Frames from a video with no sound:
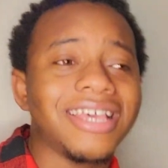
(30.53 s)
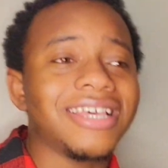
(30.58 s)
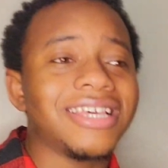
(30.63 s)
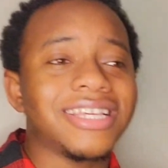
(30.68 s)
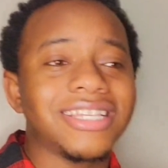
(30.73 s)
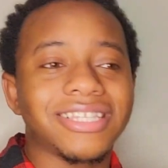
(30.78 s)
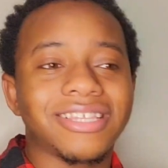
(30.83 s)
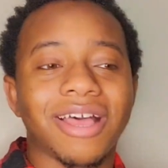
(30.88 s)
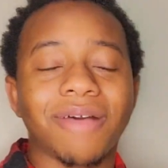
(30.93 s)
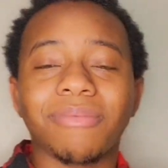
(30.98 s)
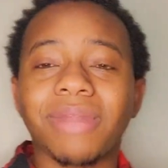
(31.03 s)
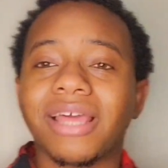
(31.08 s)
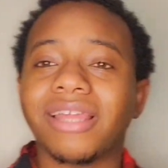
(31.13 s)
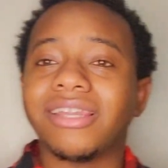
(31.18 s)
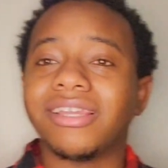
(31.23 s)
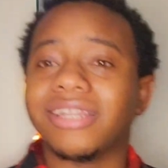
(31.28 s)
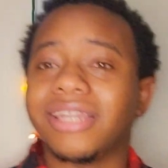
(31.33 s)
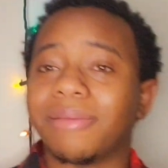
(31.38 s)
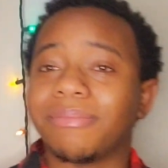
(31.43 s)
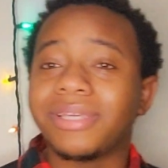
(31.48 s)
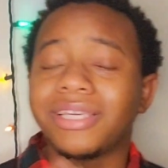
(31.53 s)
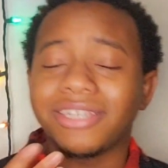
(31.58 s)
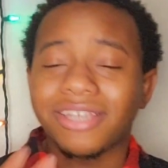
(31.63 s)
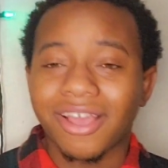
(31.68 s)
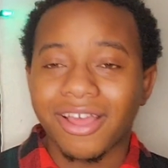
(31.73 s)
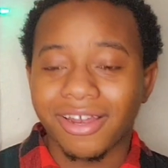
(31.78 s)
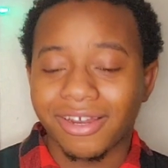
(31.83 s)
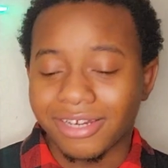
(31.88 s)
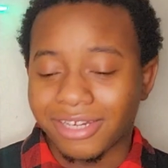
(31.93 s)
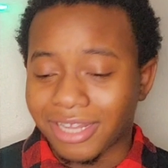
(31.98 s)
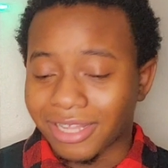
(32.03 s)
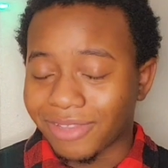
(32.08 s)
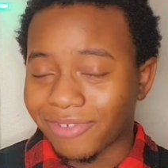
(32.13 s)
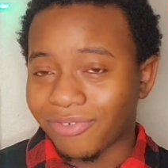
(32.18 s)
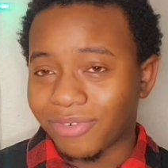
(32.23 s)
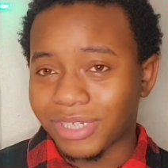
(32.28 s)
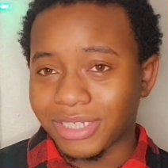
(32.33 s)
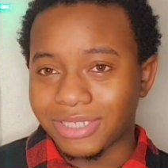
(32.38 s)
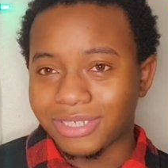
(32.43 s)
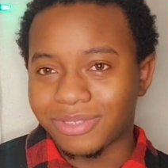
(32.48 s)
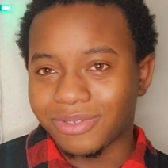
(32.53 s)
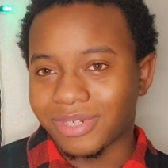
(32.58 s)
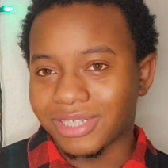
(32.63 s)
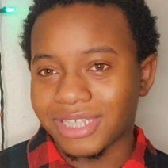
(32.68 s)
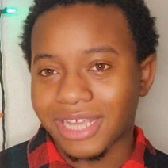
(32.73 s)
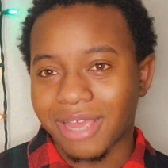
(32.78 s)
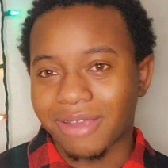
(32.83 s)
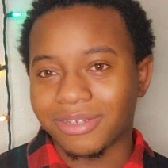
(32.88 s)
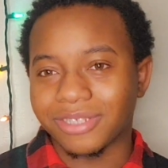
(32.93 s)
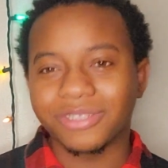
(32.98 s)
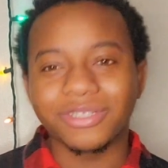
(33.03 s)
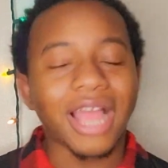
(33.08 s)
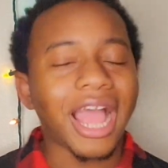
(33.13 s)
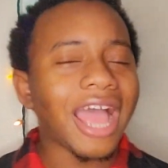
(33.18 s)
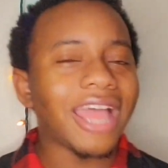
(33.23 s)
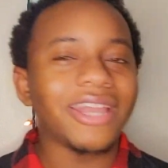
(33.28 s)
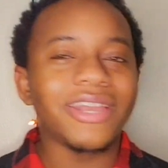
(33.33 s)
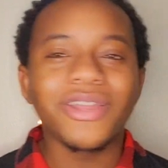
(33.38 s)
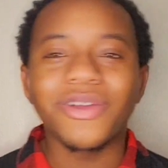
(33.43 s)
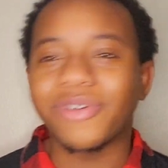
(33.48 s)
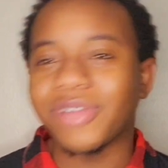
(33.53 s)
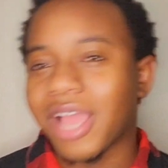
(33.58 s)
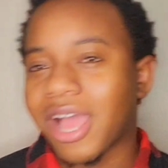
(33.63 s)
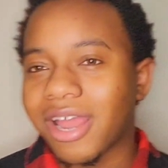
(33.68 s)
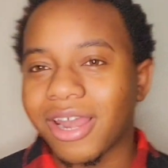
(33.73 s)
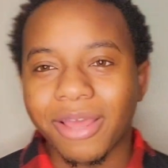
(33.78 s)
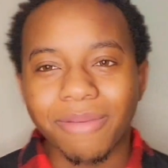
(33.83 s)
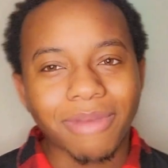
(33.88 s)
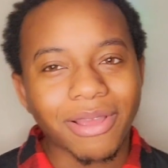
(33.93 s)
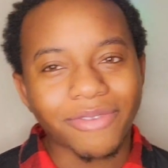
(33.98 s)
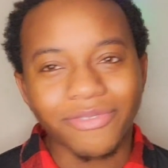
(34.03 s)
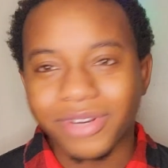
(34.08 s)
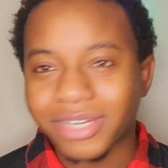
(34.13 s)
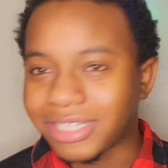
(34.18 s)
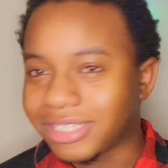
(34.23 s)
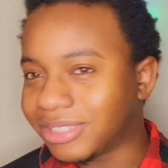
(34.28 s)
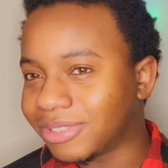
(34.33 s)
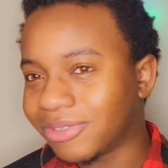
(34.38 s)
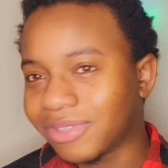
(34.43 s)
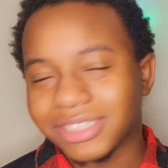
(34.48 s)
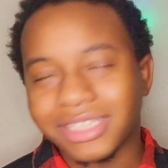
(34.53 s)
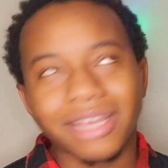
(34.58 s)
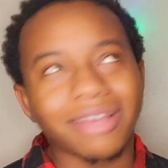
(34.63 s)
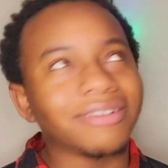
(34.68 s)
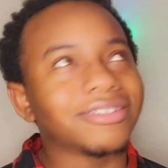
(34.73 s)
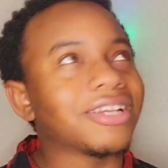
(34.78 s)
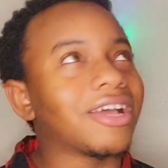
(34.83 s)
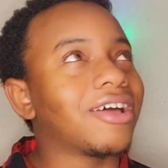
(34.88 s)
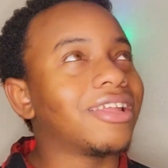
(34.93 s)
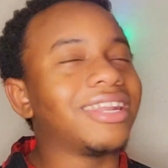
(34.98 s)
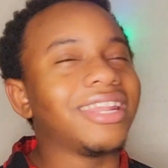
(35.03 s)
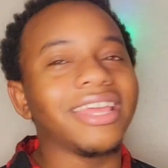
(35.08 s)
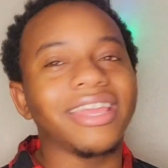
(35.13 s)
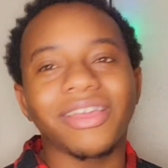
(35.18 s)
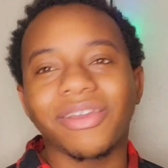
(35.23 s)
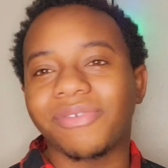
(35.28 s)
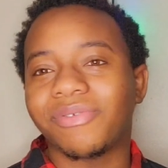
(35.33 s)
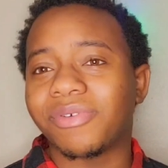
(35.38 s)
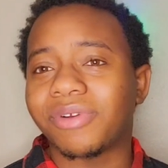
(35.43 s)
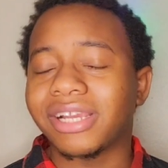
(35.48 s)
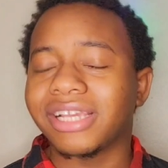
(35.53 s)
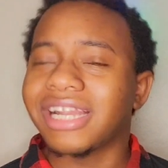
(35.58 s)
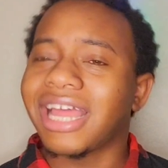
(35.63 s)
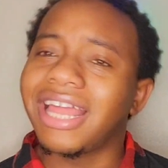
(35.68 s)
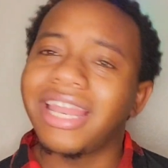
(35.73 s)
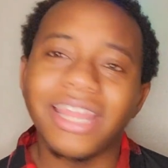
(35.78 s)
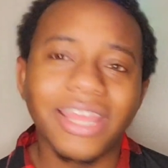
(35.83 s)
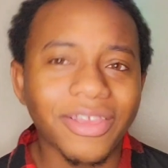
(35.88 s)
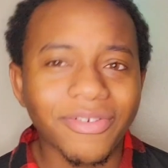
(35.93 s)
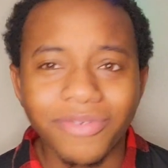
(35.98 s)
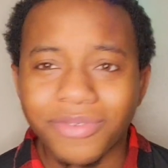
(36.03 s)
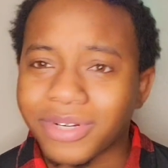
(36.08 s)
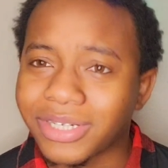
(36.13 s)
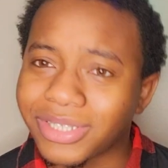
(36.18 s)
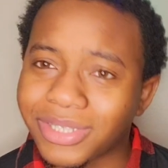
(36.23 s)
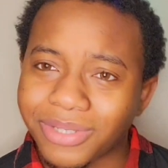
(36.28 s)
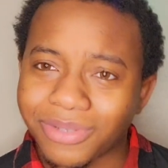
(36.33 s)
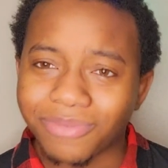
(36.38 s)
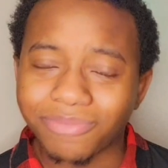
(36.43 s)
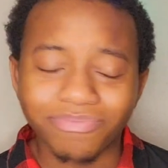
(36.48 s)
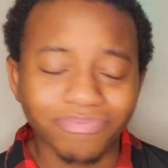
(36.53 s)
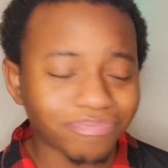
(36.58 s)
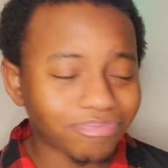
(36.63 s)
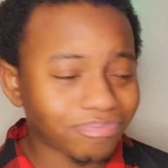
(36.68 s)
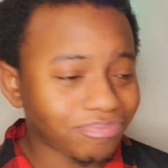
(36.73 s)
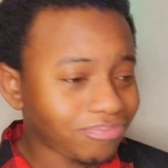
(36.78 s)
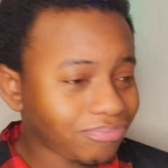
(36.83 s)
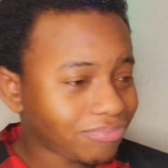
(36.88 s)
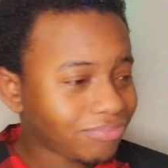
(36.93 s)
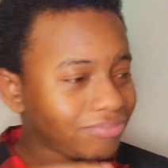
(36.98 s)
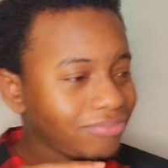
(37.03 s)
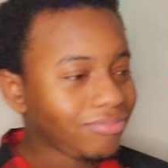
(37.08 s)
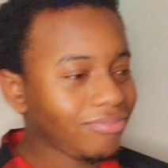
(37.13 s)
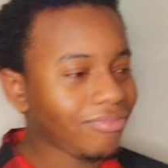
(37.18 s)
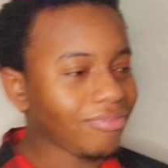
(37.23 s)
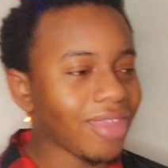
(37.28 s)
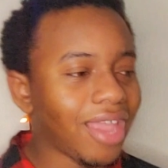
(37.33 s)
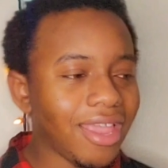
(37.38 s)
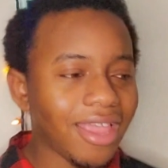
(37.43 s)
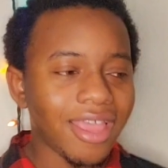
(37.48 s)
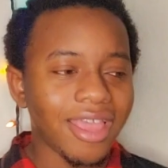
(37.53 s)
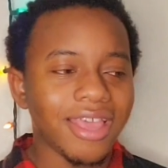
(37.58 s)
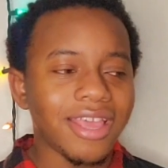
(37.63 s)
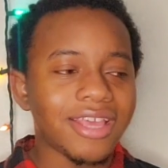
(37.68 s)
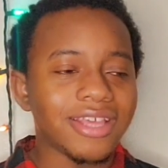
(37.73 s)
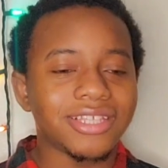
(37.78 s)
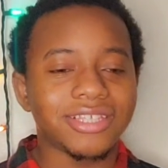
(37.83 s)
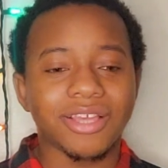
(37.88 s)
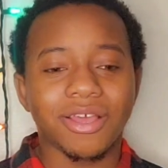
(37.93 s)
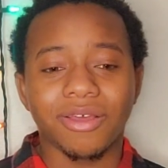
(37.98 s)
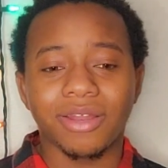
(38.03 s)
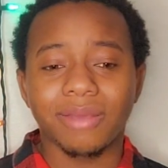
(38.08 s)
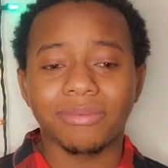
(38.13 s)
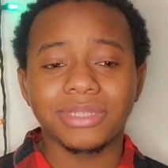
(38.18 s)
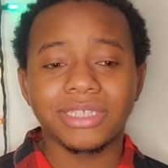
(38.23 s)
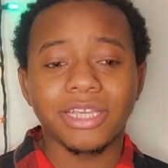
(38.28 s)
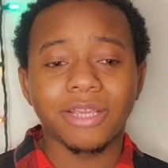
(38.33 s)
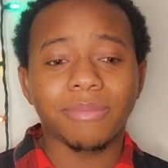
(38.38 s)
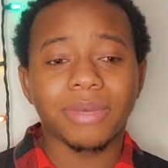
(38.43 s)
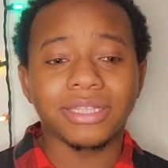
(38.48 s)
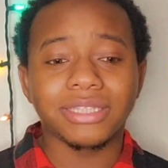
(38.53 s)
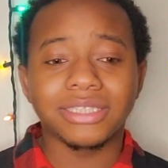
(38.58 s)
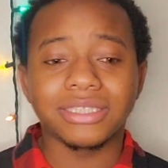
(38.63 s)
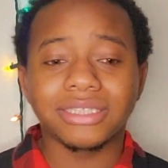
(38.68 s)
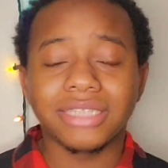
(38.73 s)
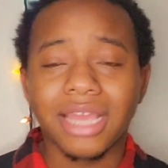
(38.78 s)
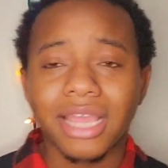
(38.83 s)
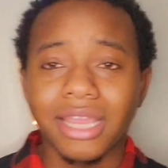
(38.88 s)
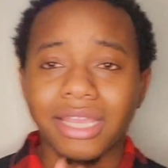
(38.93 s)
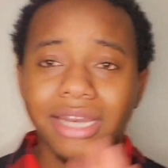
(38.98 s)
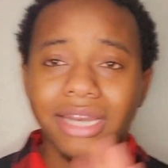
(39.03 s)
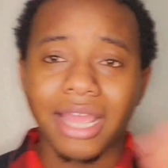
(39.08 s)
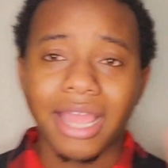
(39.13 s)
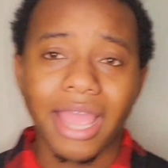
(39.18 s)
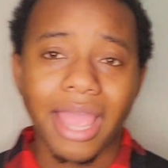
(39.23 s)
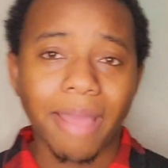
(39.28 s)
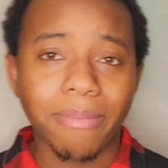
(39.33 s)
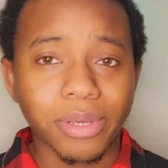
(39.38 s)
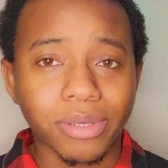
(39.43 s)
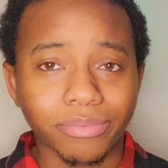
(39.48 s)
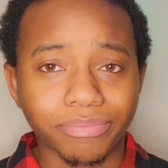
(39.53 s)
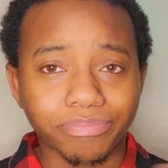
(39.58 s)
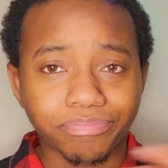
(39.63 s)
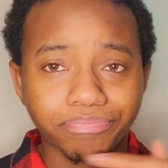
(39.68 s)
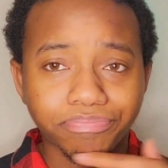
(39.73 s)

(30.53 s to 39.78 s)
So I'm like, look, let me give y'all another freaky story time because I know y'all love my freaky story times. Y'all live for it. And I live for it too. So let me tell you about this night that happened.